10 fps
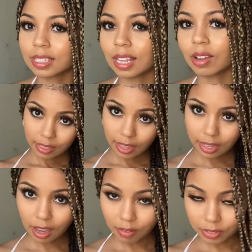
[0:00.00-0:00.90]
So thank
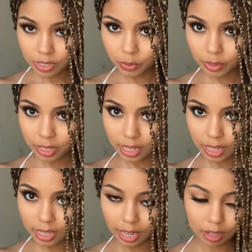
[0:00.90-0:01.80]
y'all for tuning
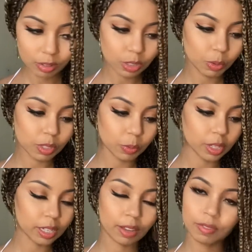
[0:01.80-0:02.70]
in. I know this wasn't
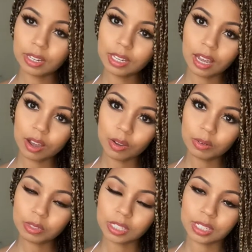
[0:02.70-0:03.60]
really a video. It
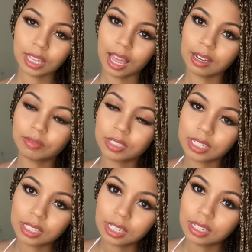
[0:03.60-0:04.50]
was just kind of
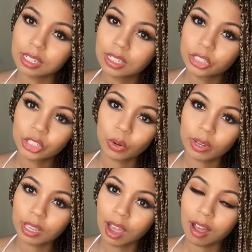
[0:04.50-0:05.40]
just
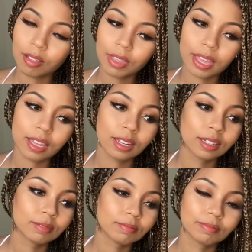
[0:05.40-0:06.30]
showing y'all that
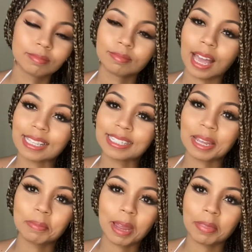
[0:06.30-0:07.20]
I
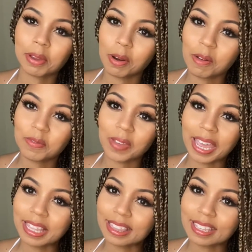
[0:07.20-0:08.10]
stepped out there on
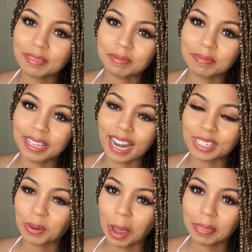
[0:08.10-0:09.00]
faith and I
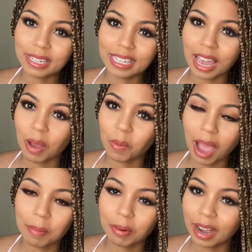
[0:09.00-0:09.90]
tried the
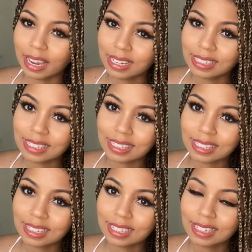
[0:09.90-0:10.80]
DIY braids,
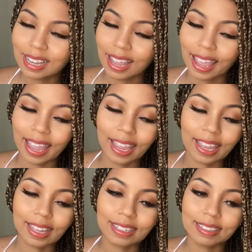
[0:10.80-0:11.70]

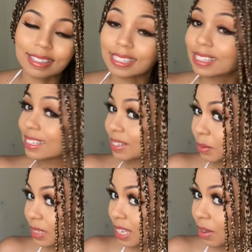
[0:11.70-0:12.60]
and this is the
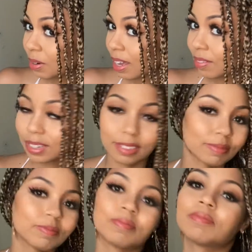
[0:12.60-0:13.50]
result of it.
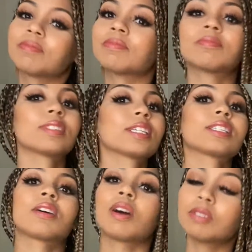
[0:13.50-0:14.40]

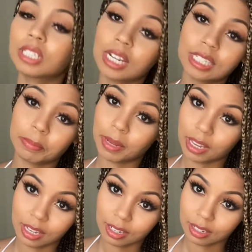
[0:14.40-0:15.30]
So don't judge me.